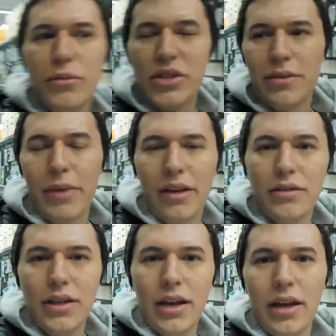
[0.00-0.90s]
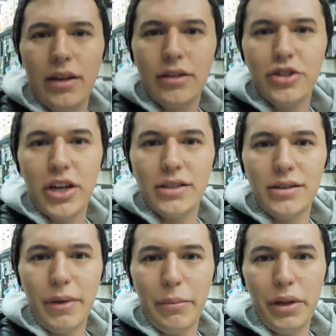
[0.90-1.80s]
Just in Michael's getting a
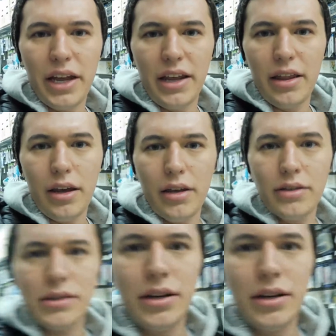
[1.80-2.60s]
Some like planning things.